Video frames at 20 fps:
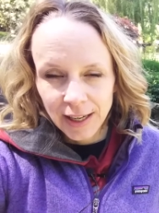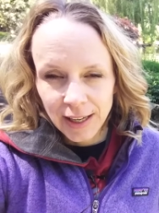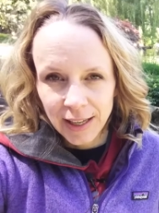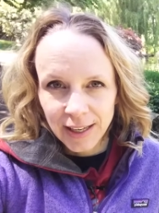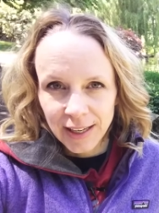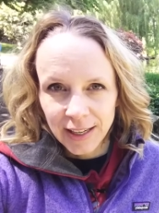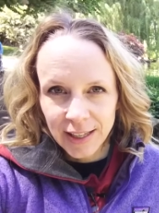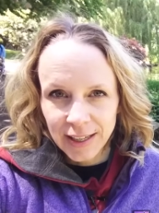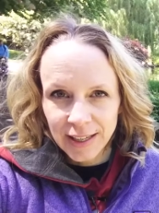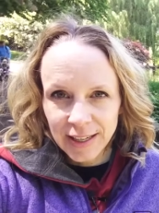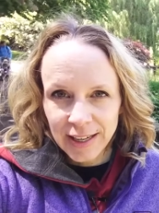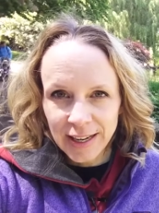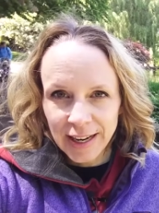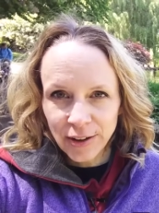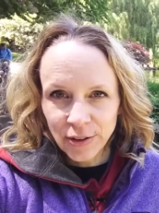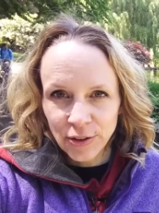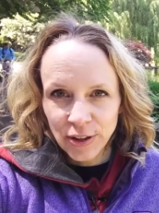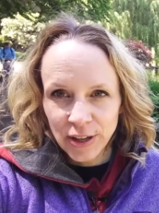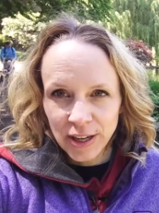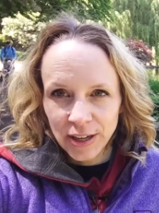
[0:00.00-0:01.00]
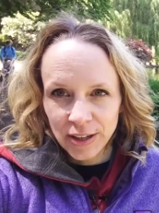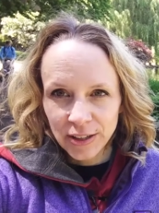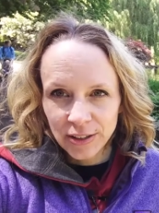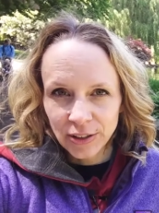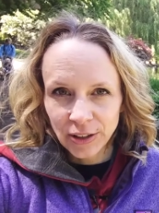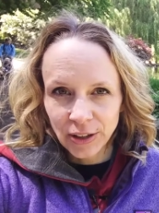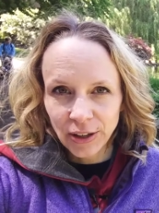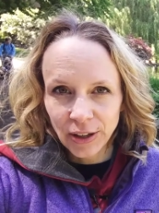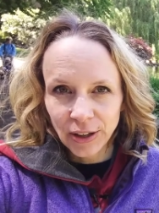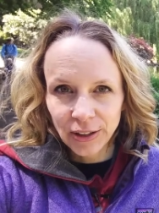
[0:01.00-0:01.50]
And now they are
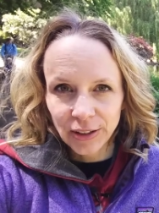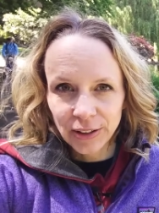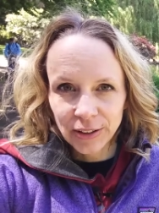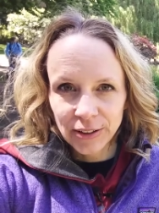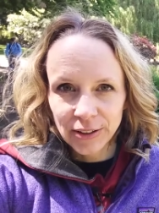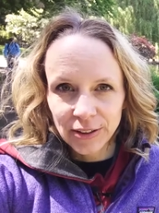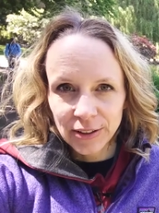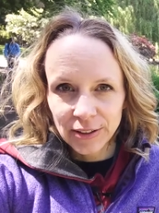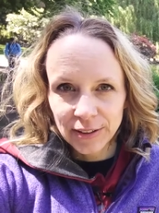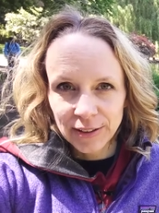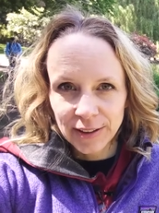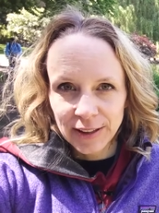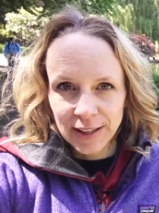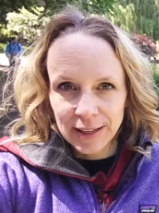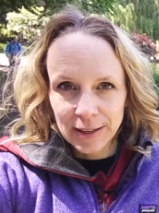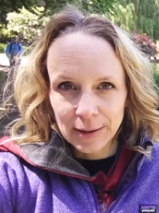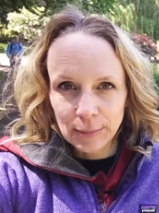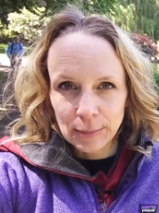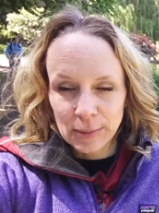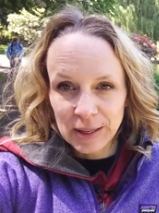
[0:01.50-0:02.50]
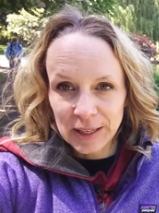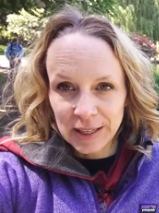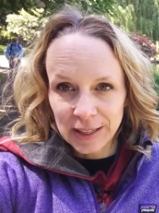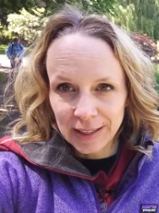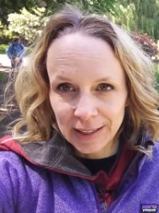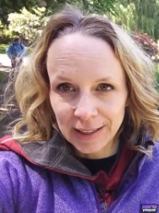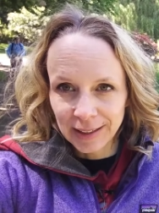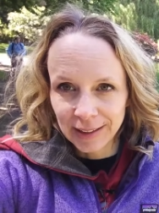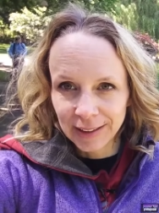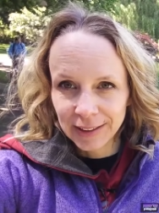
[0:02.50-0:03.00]
taller than
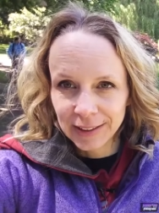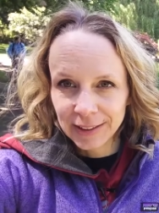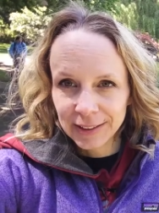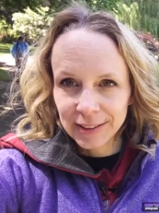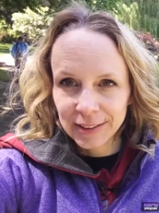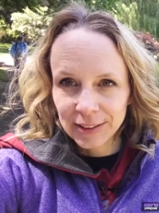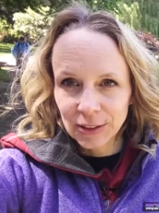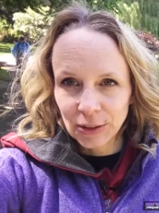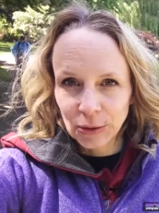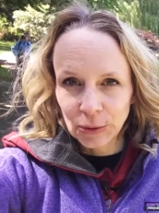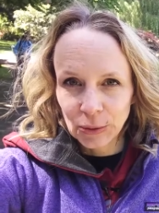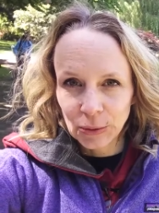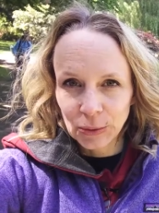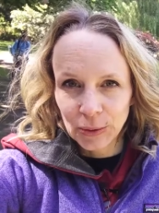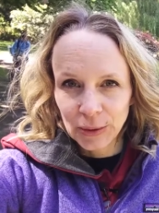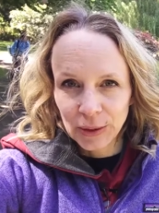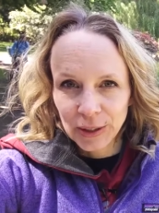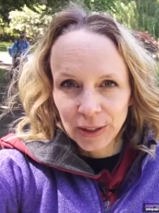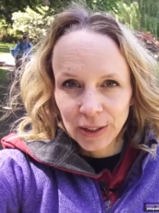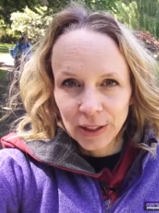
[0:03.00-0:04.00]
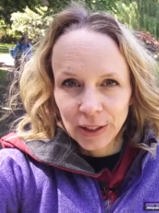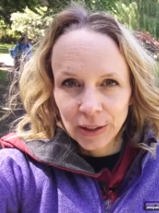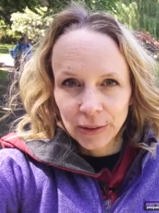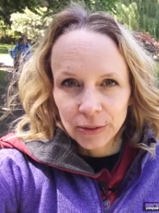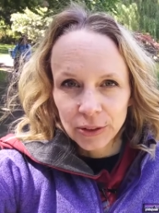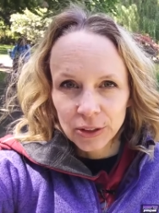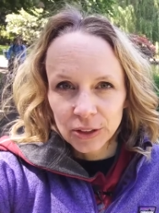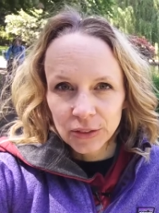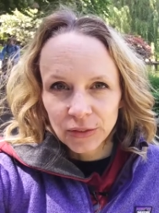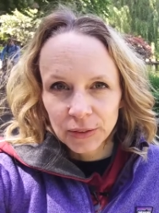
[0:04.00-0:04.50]
me. So
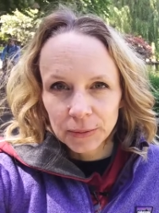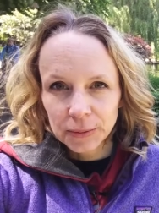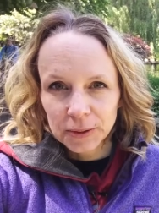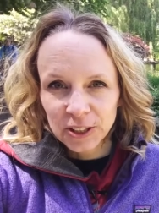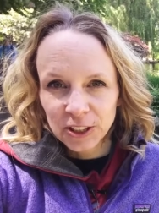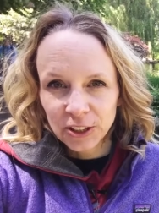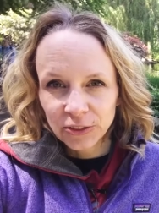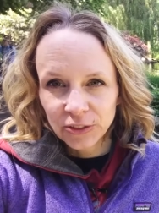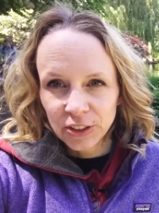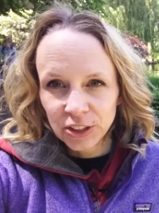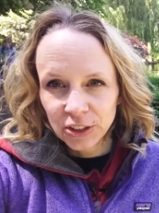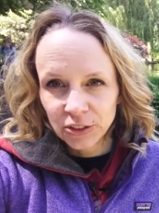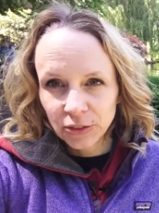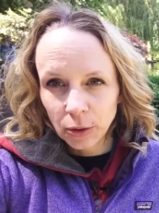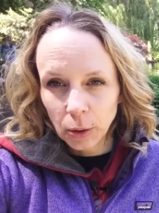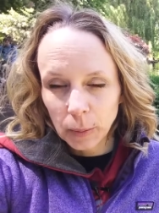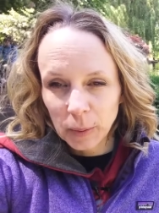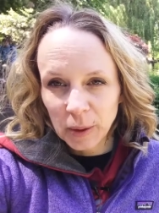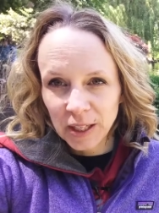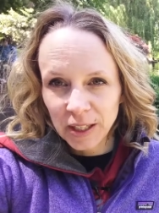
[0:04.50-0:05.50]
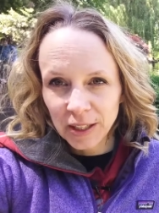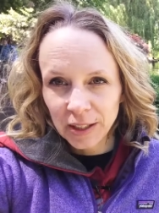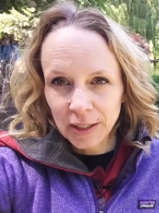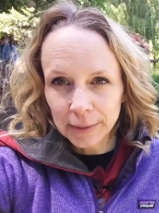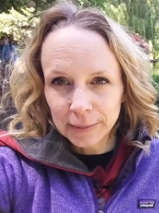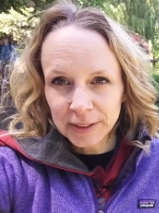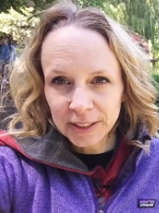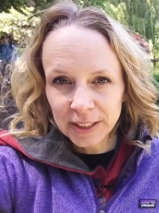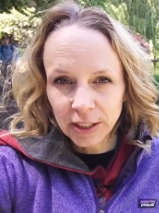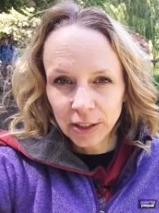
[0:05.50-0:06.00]
we just finished filming
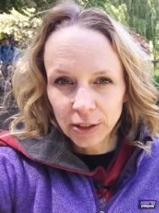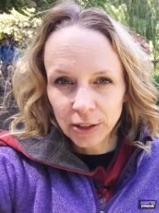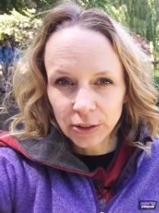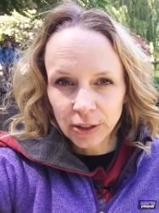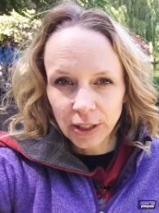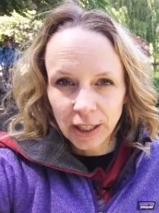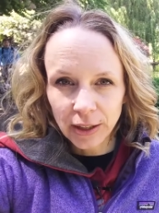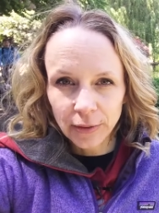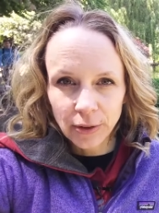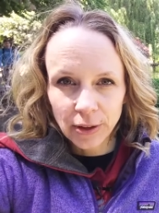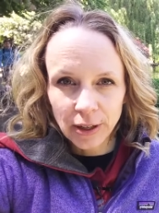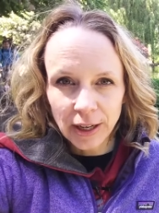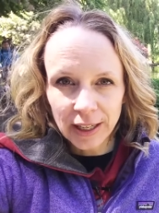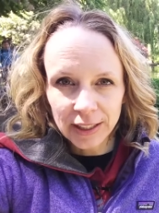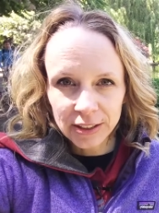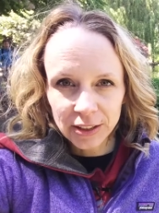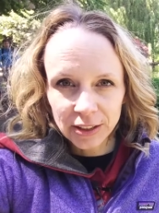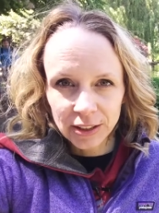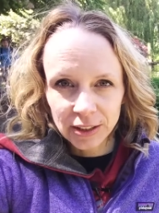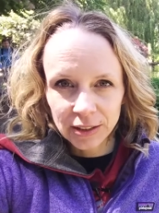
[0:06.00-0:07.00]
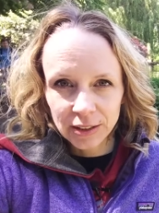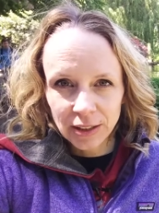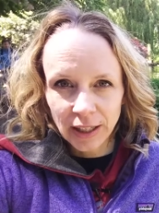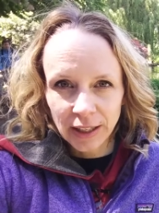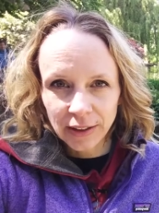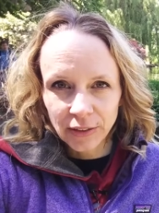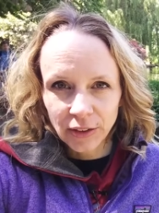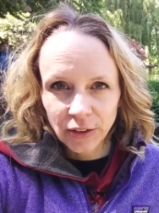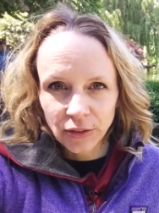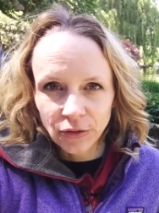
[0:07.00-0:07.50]
Namaste Yoga and we were actually
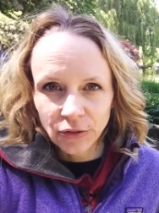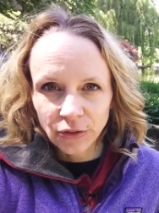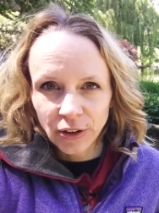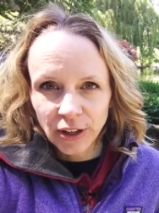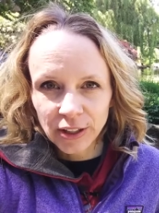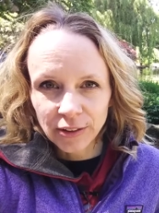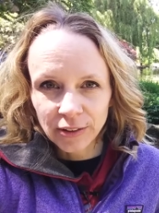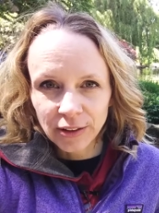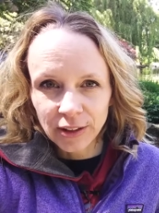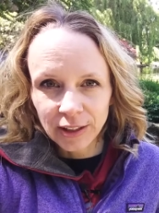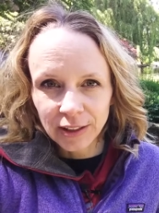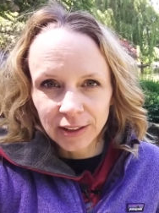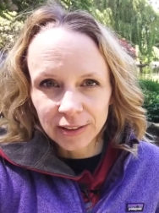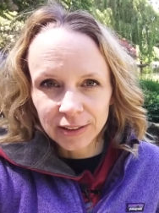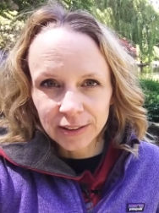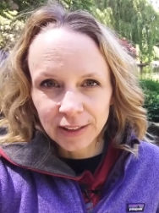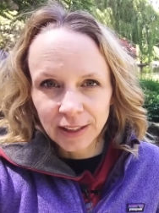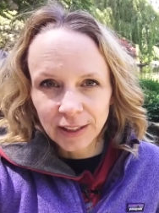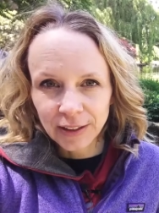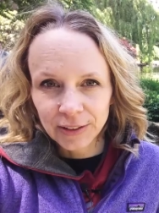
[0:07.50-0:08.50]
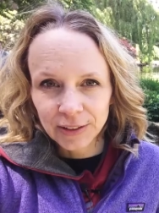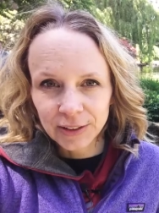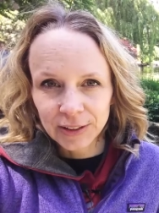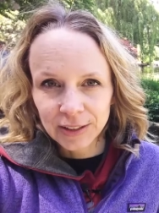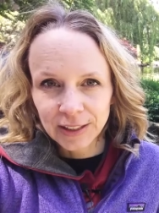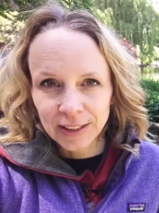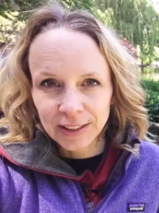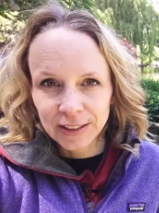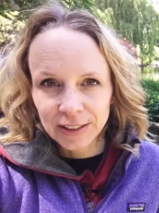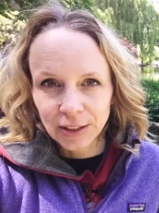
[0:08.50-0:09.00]
kind of in front of these. Now
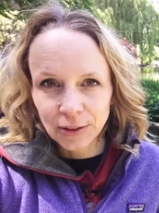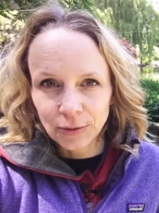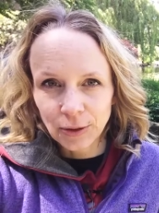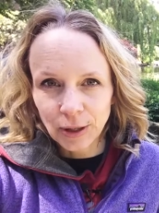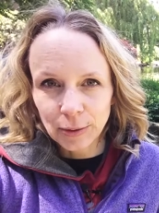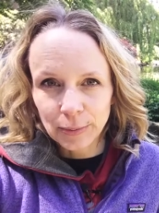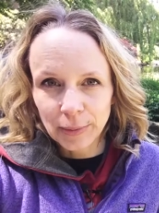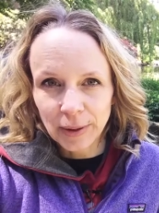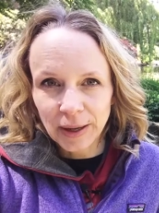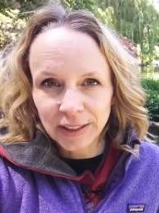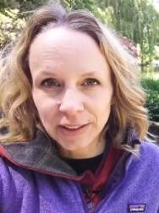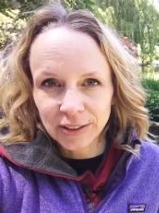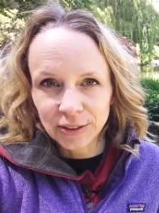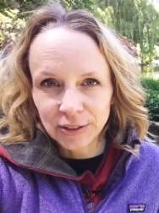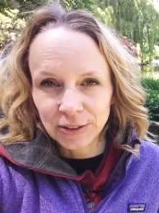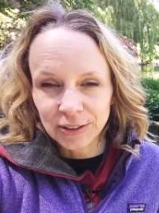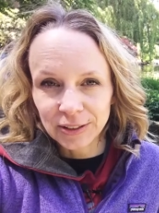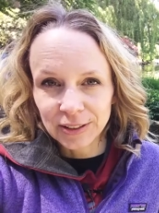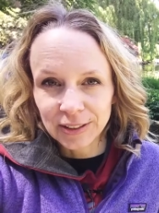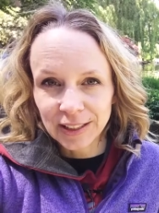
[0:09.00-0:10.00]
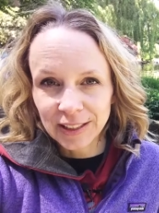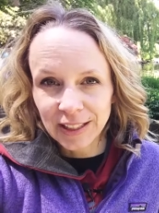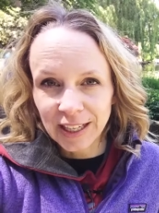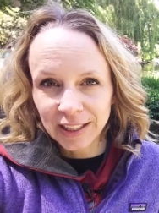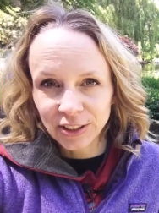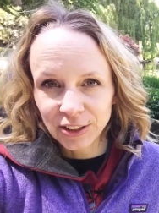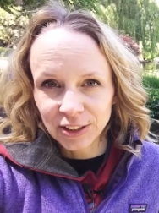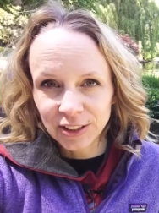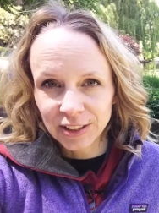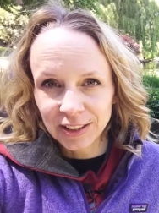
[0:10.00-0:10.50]
this lady's gonna walk by so you can
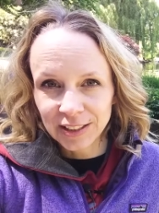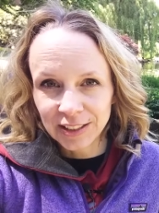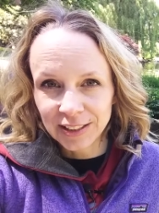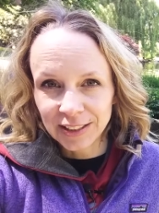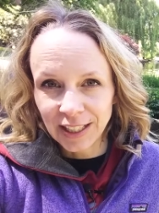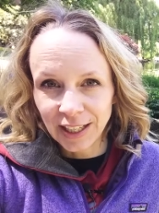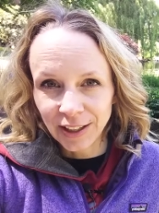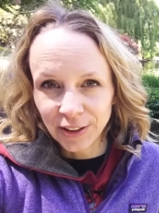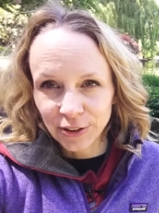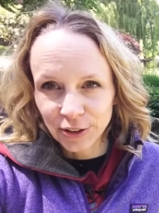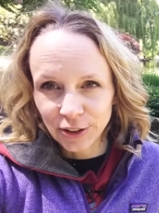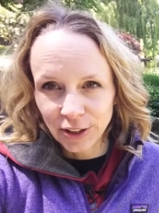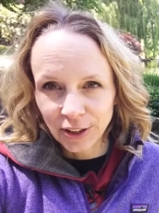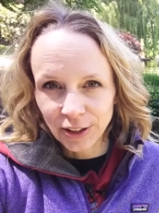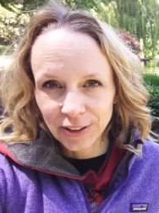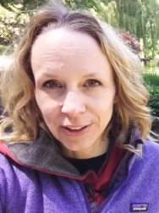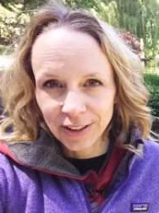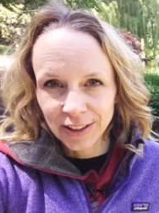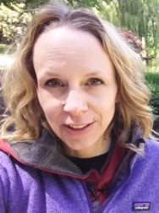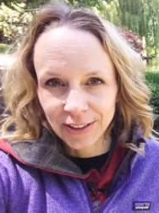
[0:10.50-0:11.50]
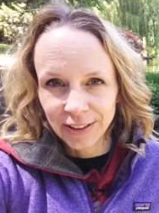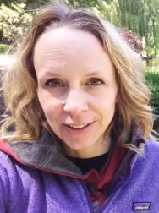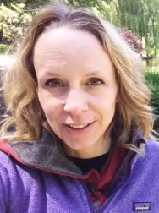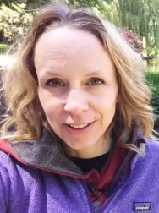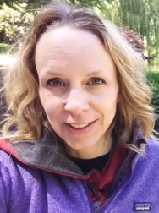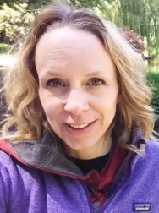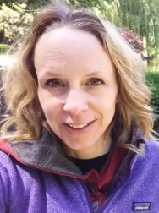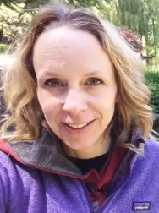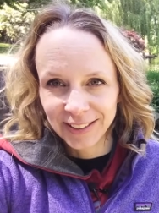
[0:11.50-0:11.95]
actually see. See how they're taller than her?